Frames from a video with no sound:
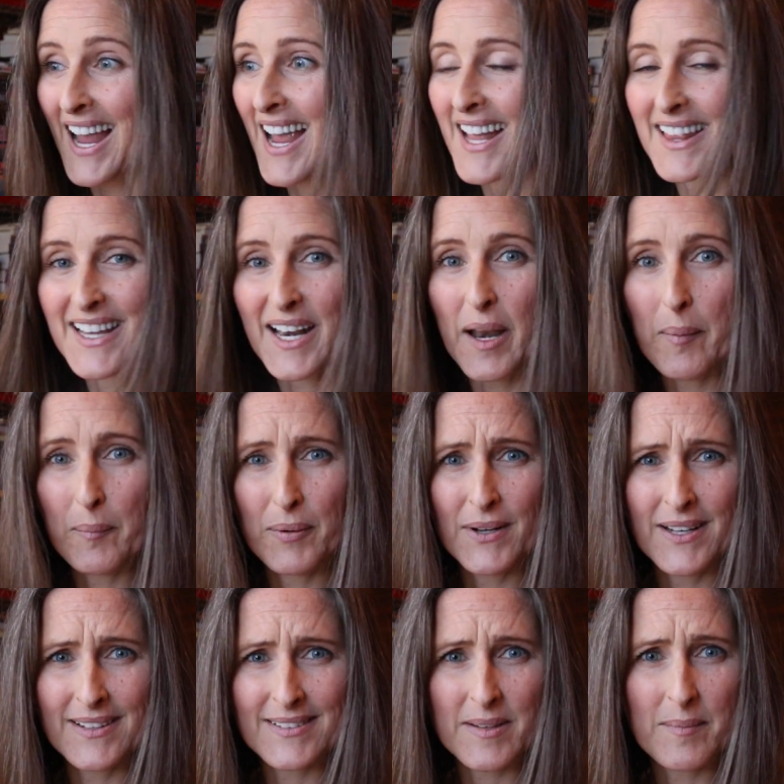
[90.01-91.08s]
and then I'm
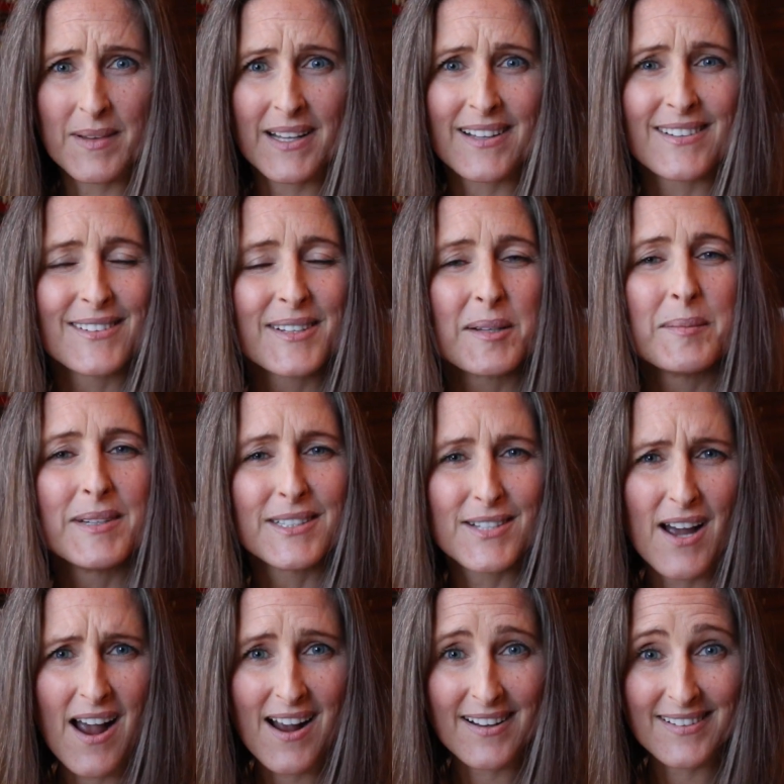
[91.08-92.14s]
putting something that's going to be
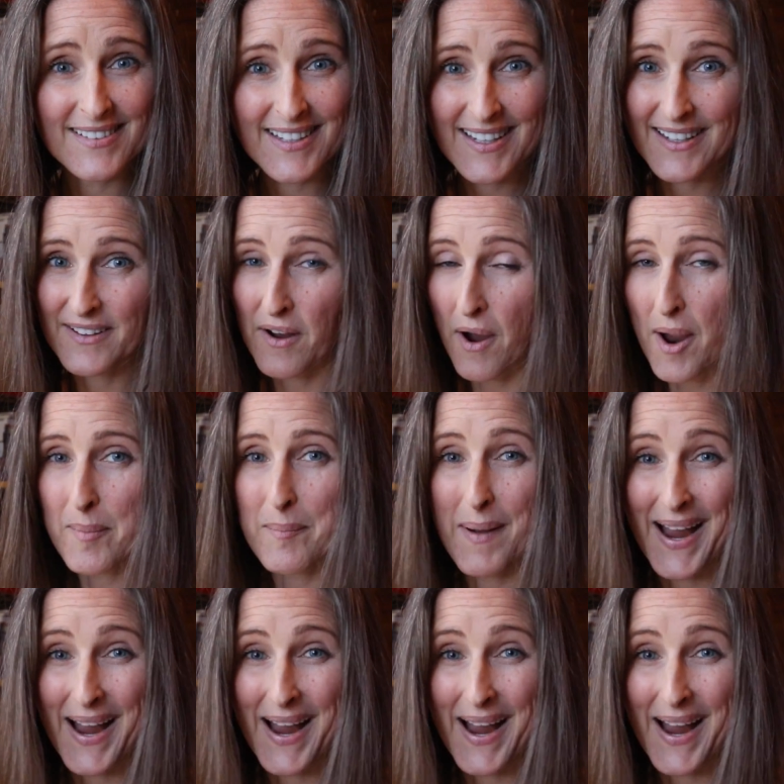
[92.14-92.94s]
toxic on